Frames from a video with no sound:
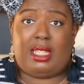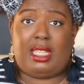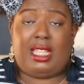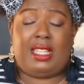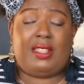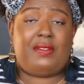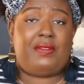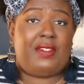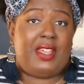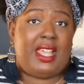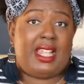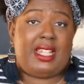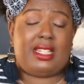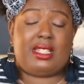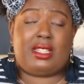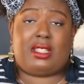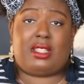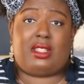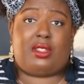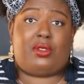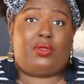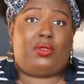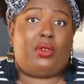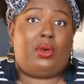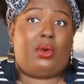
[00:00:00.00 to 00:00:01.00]

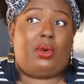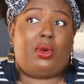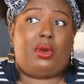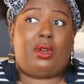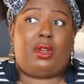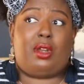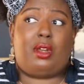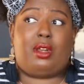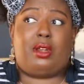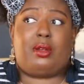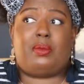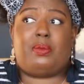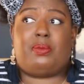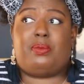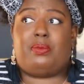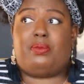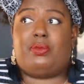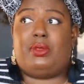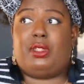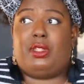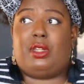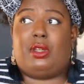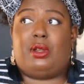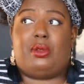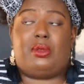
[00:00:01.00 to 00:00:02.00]
events, for,
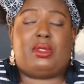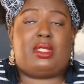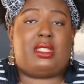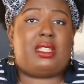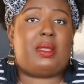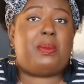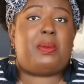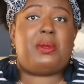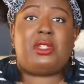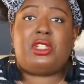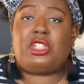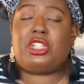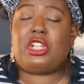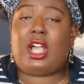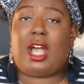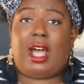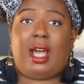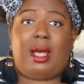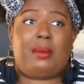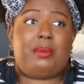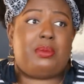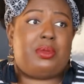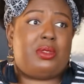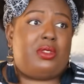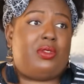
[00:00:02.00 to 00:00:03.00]
you know, sip and
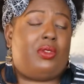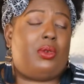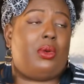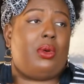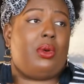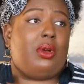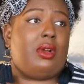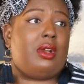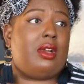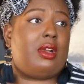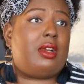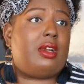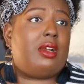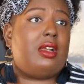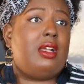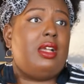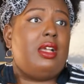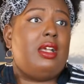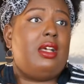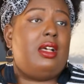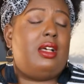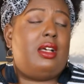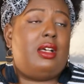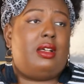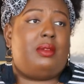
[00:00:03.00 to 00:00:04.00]
shops, for
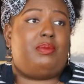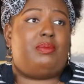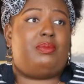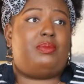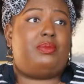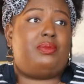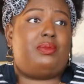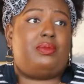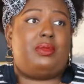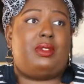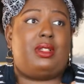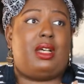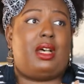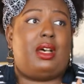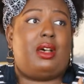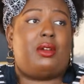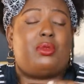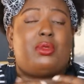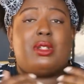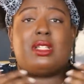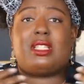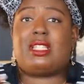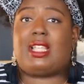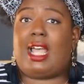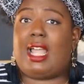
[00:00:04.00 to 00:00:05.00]

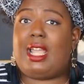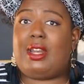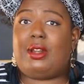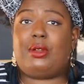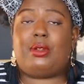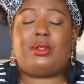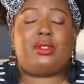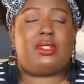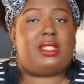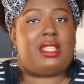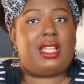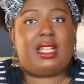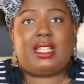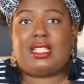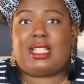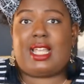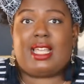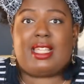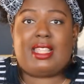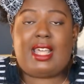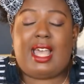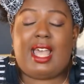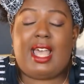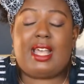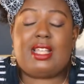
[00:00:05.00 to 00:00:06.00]
recitals, things
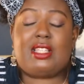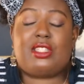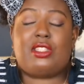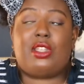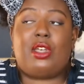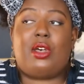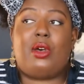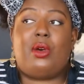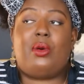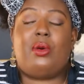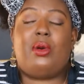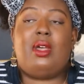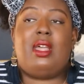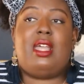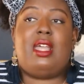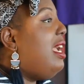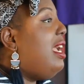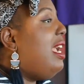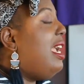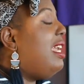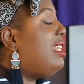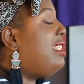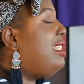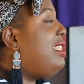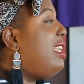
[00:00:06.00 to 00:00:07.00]
like that. So
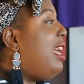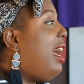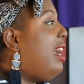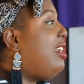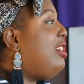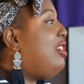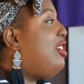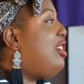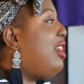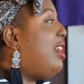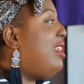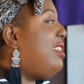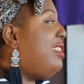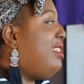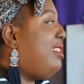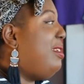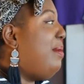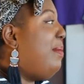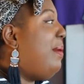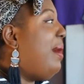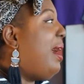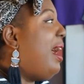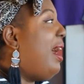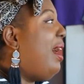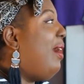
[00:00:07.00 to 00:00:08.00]
it's not just
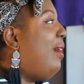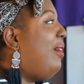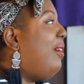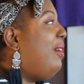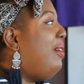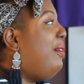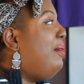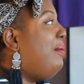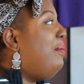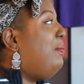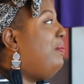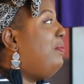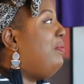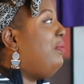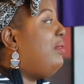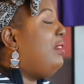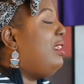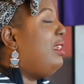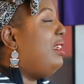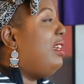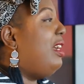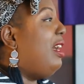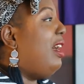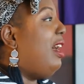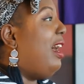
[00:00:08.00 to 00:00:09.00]
about
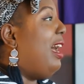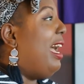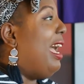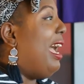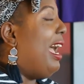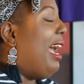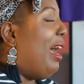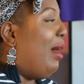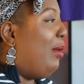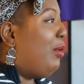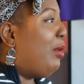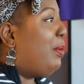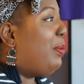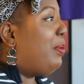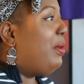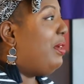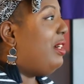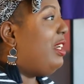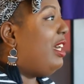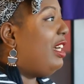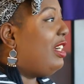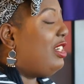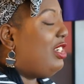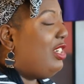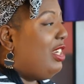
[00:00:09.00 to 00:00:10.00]
our
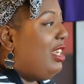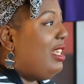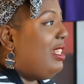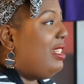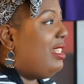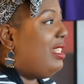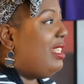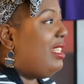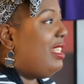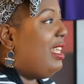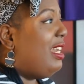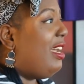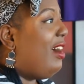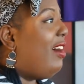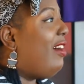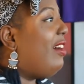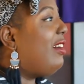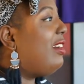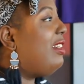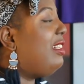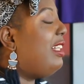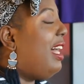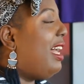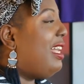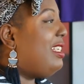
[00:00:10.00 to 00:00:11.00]
productions and
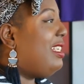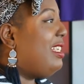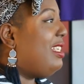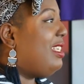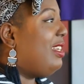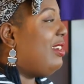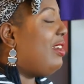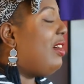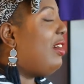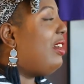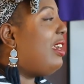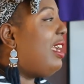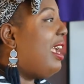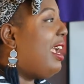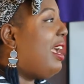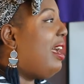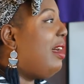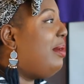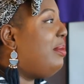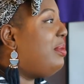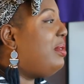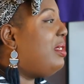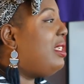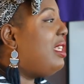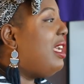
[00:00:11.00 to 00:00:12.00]
our classes and our
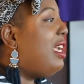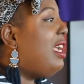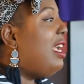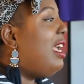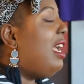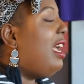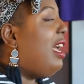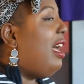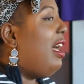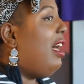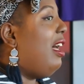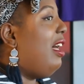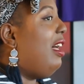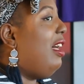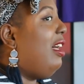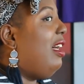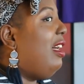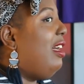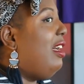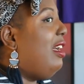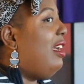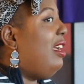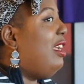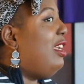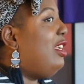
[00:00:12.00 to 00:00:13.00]
camps.
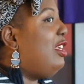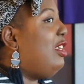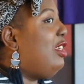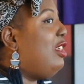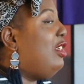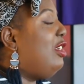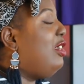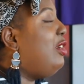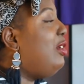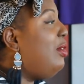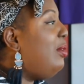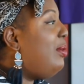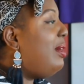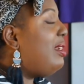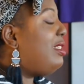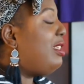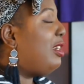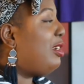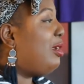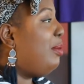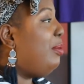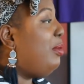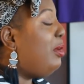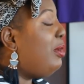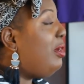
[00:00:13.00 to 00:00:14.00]
You as
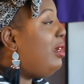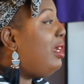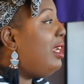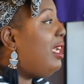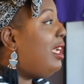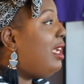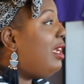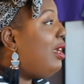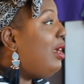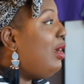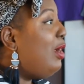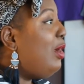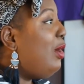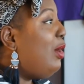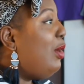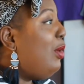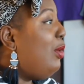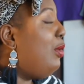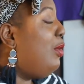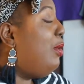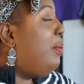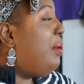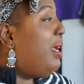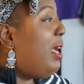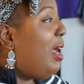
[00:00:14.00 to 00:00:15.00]
a community
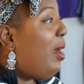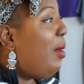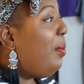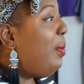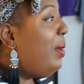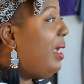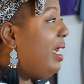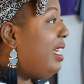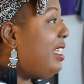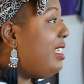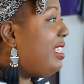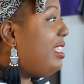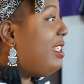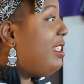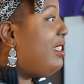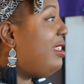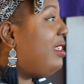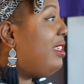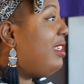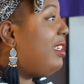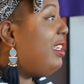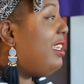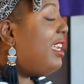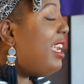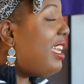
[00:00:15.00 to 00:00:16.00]
who will be helping us
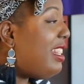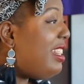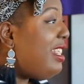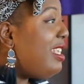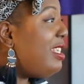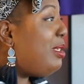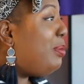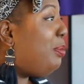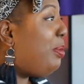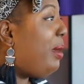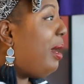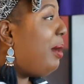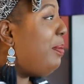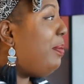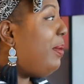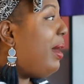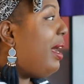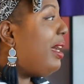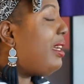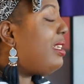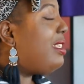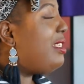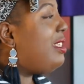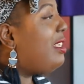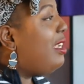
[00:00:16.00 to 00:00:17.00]
get this Black
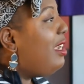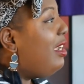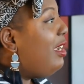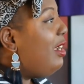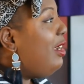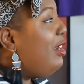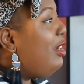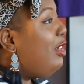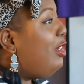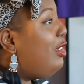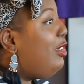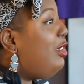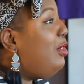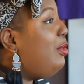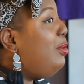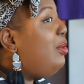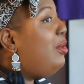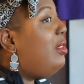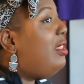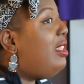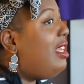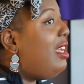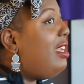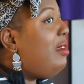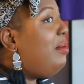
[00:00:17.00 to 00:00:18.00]
Box, you
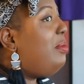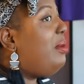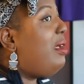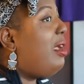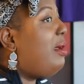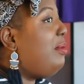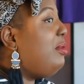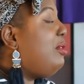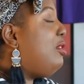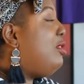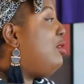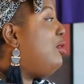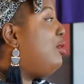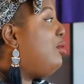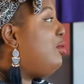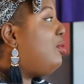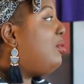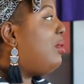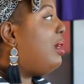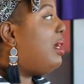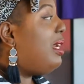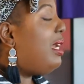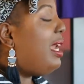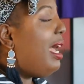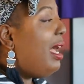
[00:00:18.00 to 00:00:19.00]
will then be able to
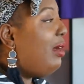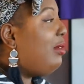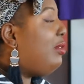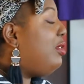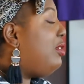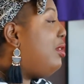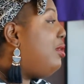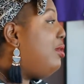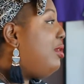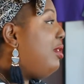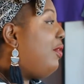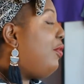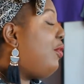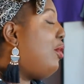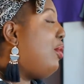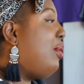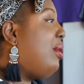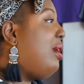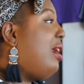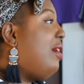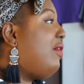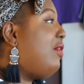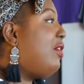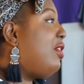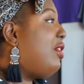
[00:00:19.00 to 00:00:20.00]
rent it out and use it for
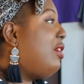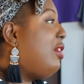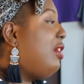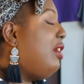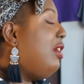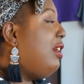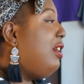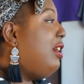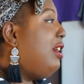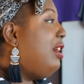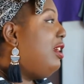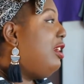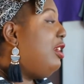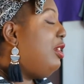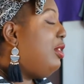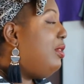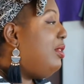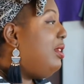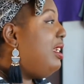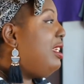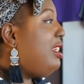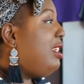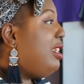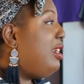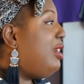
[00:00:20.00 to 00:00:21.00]
whatever
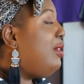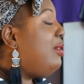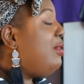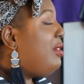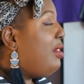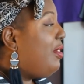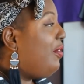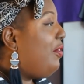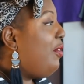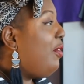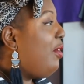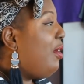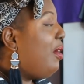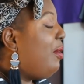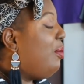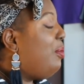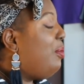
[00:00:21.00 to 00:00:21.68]
you need to use it for,